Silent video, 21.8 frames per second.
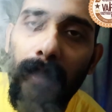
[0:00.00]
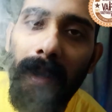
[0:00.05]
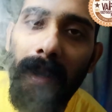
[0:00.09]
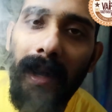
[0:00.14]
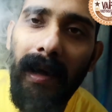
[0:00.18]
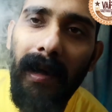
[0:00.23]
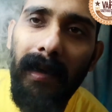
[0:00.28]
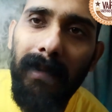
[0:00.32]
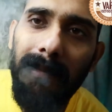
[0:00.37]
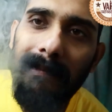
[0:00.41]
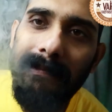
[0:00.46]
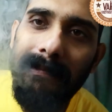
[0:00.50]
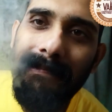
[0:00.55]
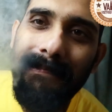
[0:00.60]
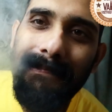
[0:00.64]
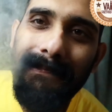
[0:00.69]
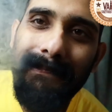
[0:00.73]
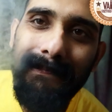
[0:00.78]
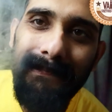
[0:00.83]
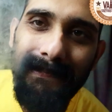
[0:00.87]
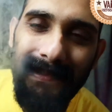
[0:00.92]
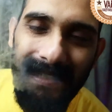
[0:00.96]
wow.
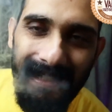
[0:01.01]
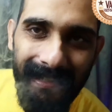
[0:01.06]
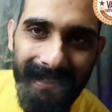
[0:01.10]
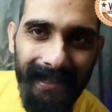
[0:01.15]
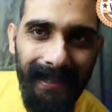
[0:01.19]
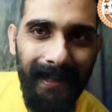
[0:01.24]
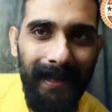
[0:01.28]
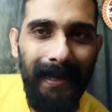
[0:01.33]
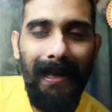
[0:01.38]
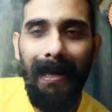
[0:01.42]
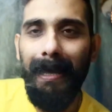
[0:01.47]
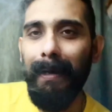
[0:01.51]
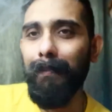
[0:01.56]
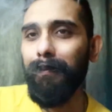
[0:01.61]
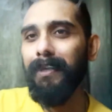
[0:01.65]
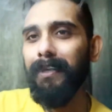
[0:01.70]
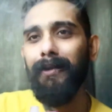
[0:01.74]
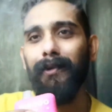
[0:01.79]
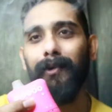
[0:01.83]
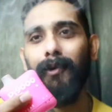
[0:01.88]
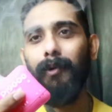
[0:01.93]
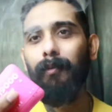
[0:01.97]
I
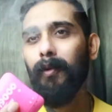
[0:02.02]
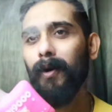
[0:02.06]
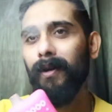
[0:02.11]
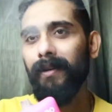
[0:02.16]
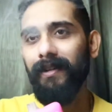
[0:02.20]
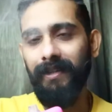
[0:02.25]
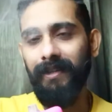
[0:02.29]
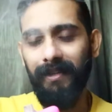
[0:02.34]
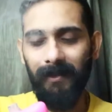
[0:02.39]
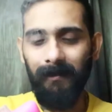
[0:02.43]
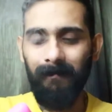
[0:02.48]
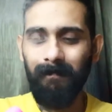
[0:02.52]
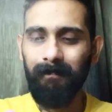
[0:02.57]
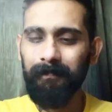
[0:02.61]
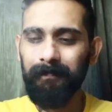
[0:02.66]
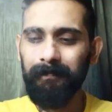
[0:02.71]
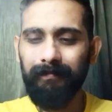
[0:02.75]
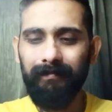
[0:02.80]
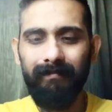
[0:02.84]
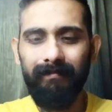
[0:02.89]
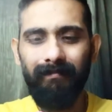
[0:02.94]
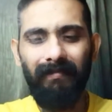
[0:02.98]
mean, no wonder
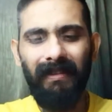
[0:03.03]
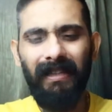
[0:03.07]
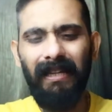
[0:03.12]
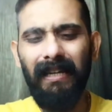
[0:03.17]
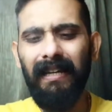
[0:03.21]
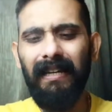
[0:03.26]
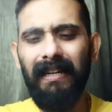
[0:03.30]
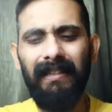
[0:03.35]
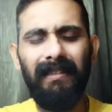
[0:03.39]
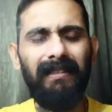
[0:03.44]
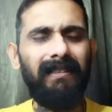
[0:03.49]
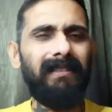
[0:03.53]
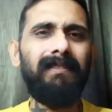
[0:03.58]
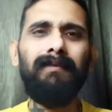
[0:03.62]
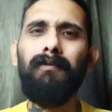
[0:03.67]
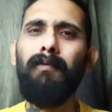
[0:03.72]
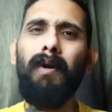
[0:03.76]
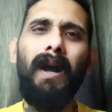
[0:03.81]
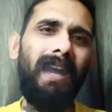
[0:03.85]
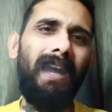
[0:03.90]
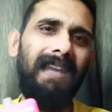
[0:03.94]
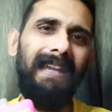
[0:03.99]

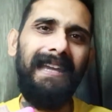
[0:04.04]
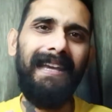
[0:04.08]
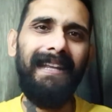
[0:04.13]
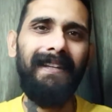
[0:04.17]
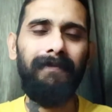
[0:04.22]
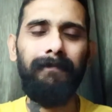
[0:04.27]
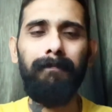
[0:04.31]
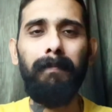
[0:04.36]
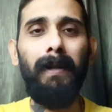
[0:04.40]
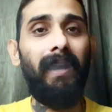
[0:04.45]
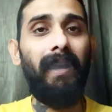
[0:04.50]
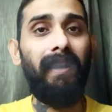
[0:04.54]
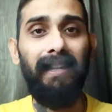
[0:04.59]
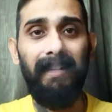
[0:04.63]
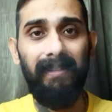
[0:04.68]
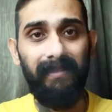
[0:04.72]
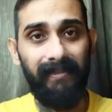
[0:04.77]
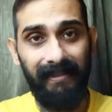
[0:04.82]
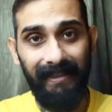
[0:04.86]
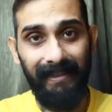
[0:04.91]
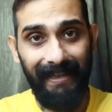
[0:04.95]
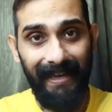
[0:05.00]
why Elf Bar
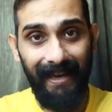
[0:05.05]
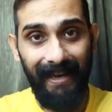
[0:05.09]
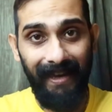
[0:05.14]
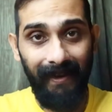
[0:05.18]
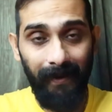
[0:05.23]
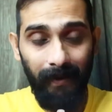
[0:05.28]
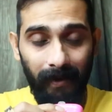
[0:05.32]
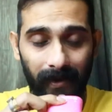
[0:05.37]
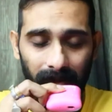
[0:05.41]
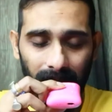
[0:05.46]
is the king.